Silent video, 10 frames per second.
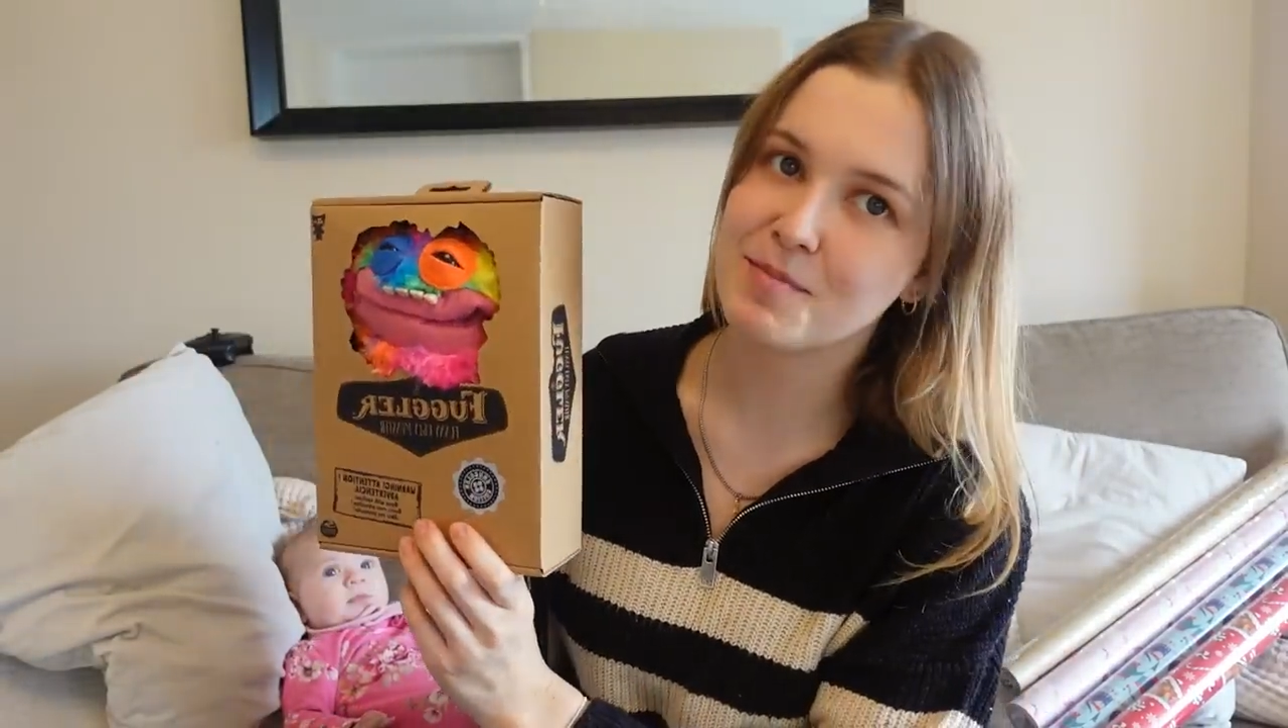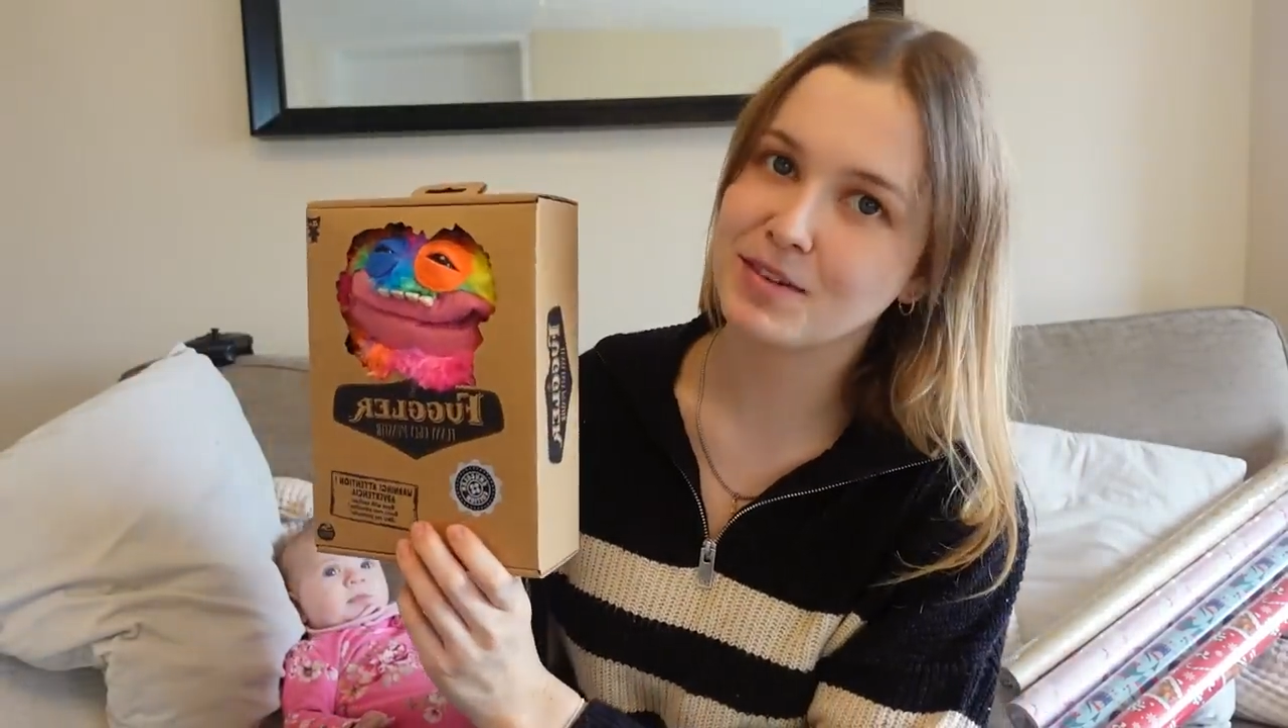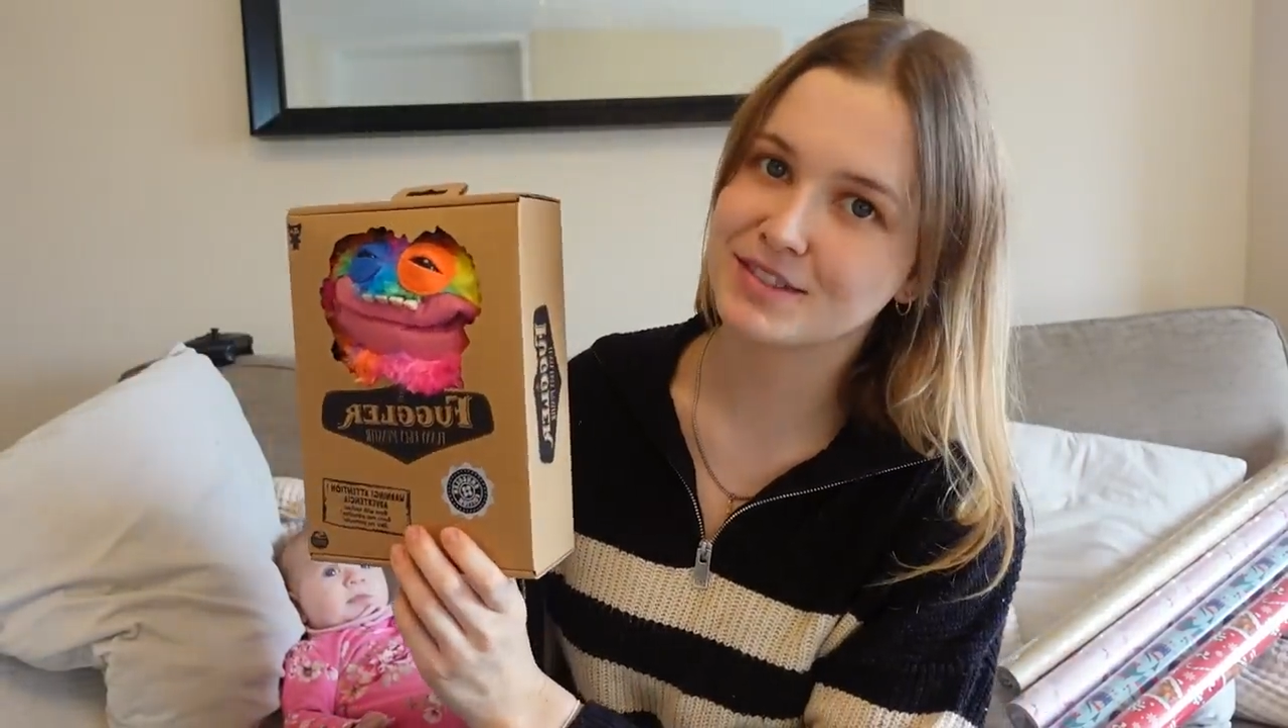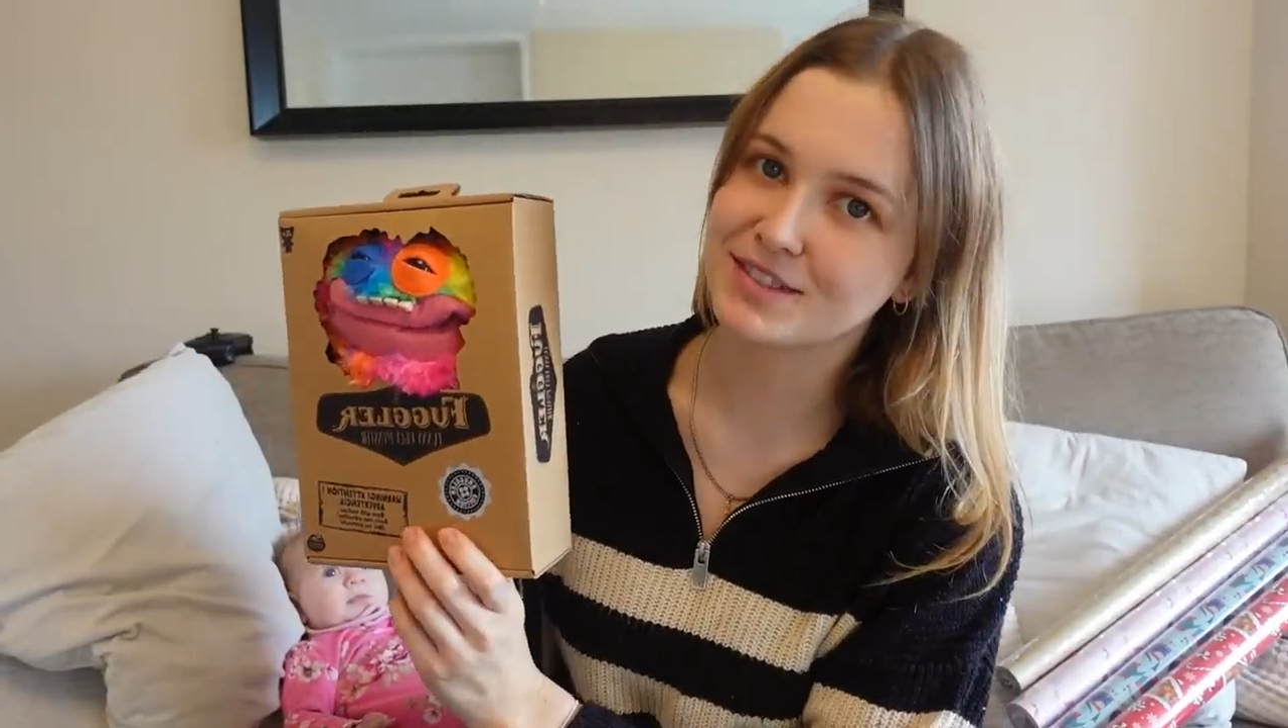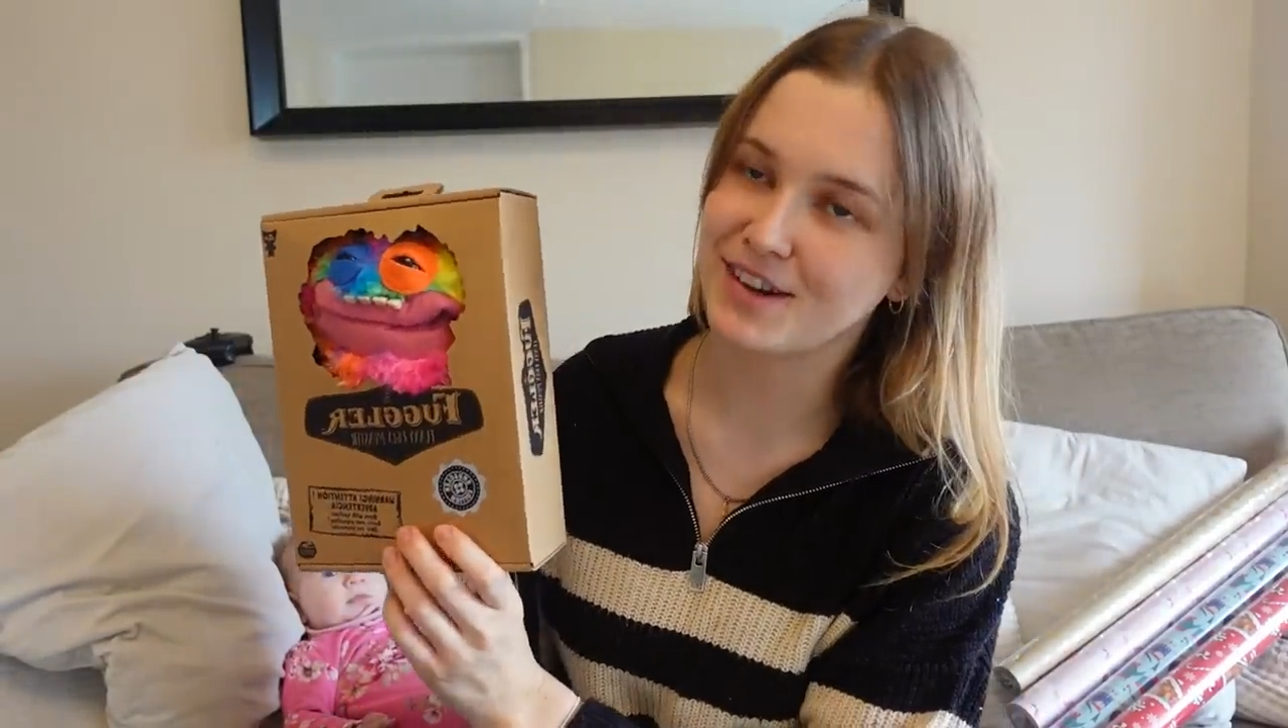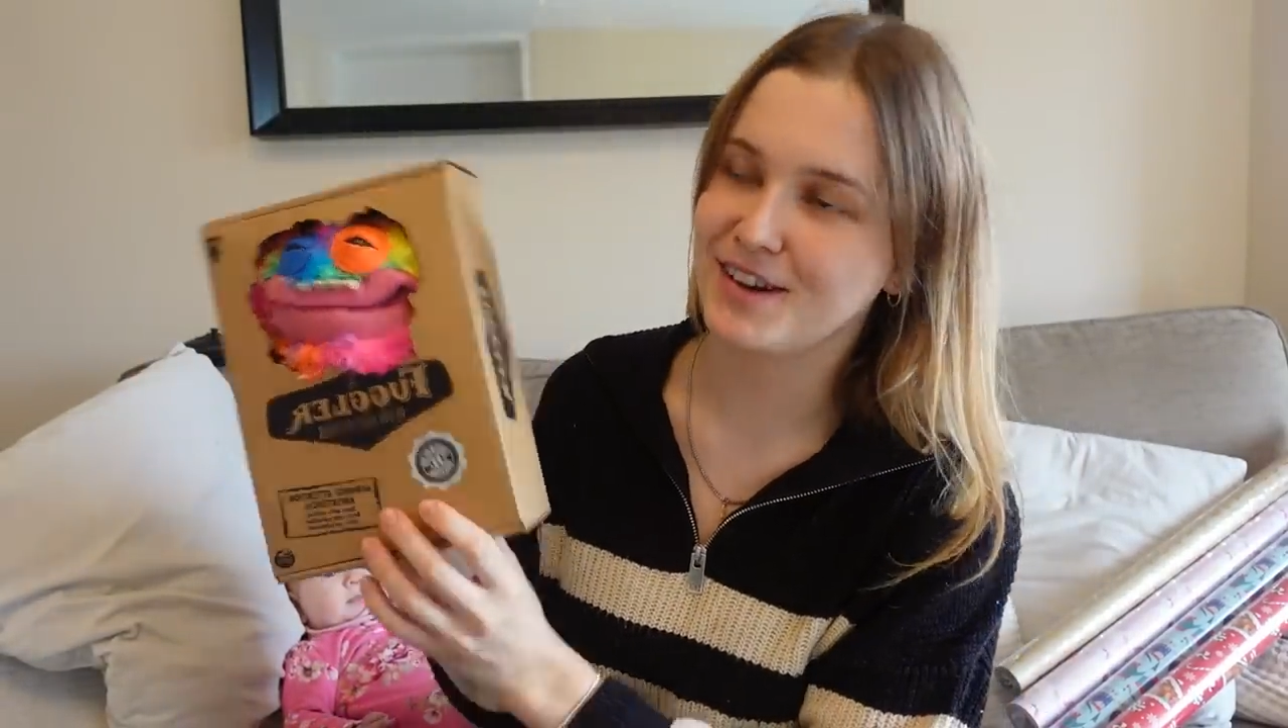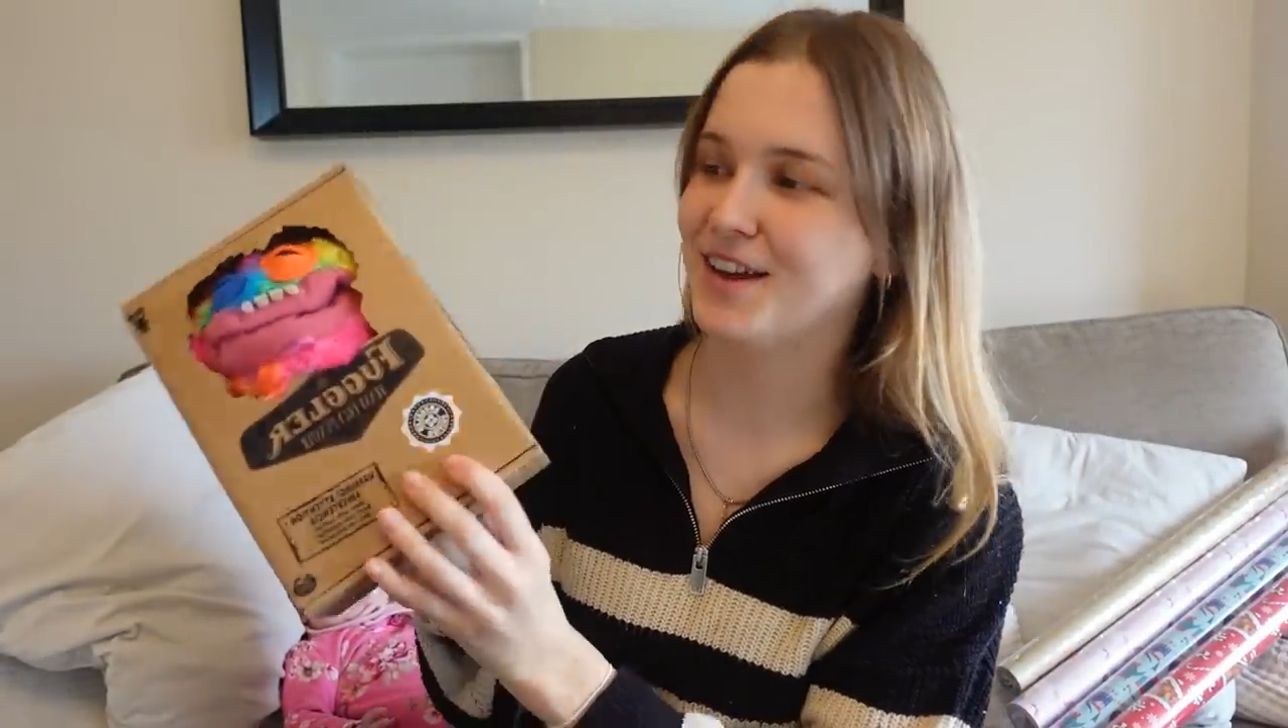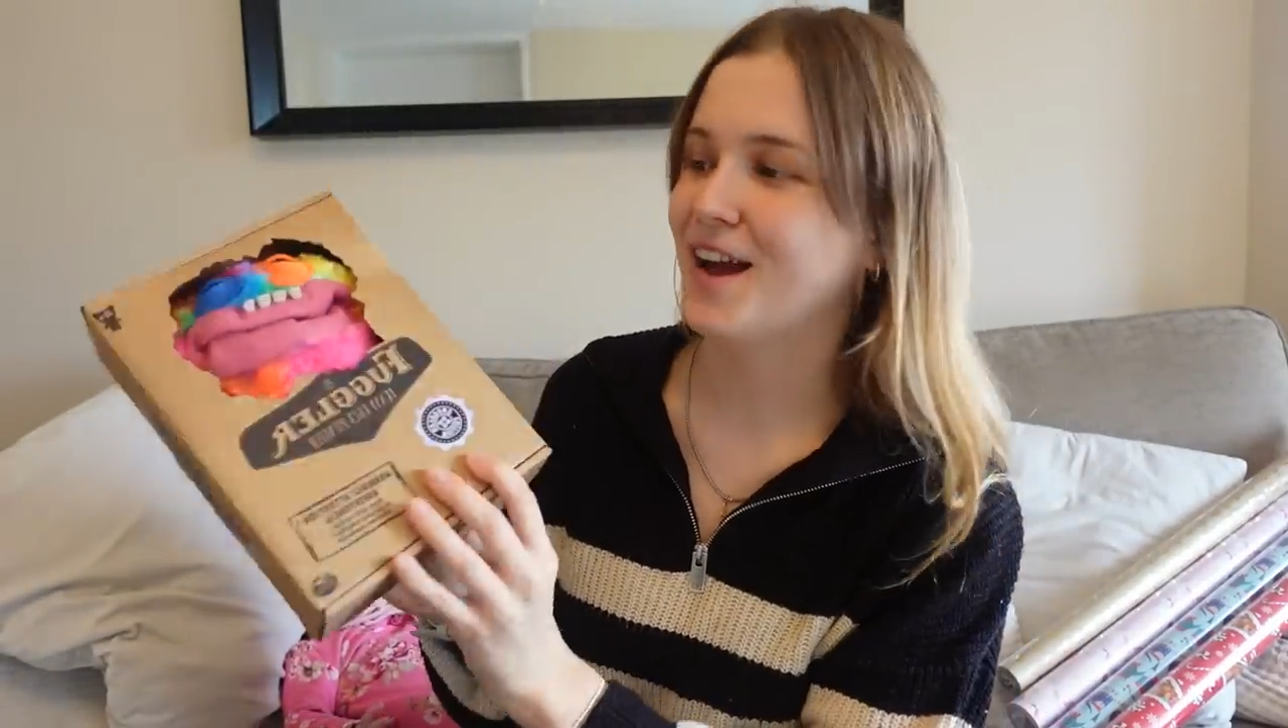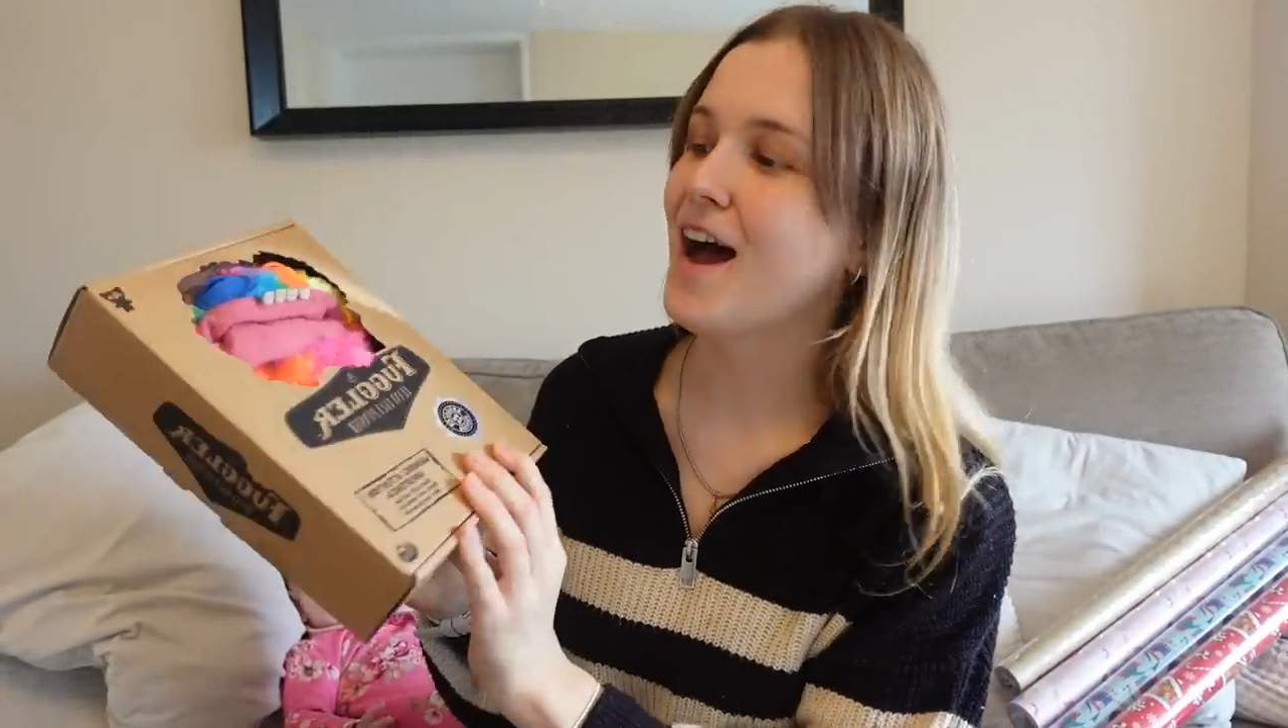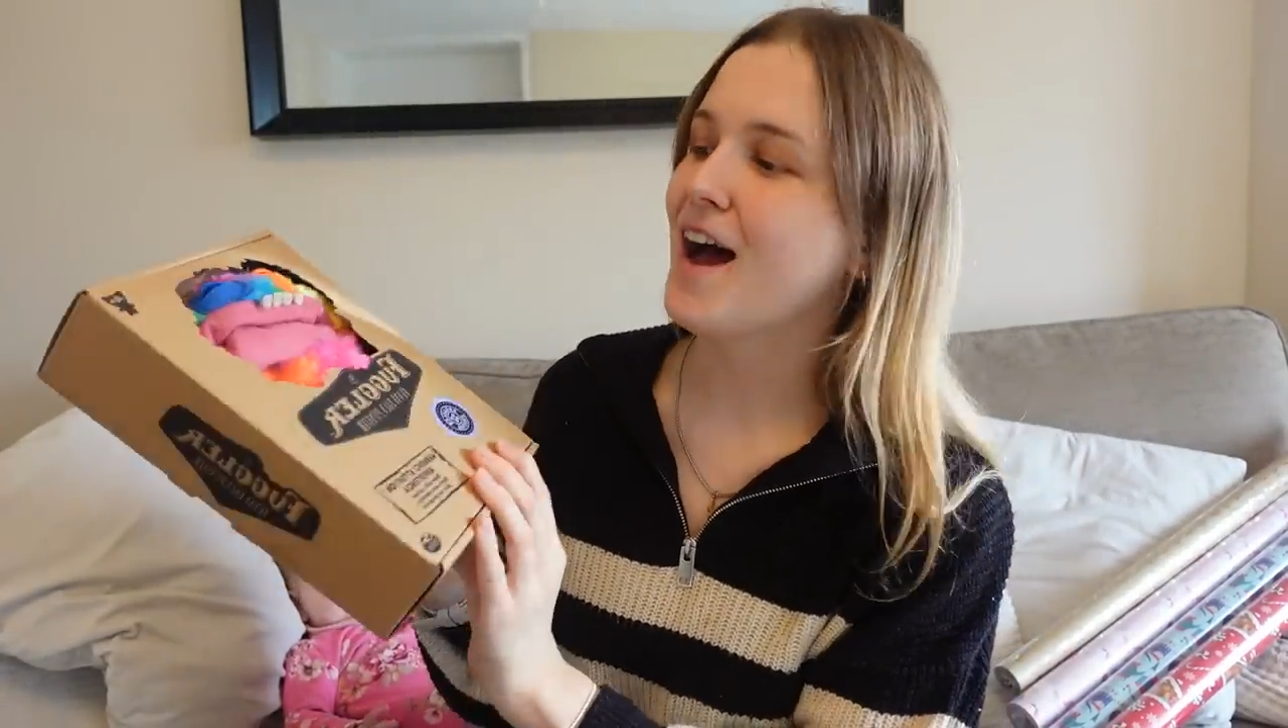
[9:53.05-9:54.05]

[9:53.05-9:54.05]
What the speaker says: monster.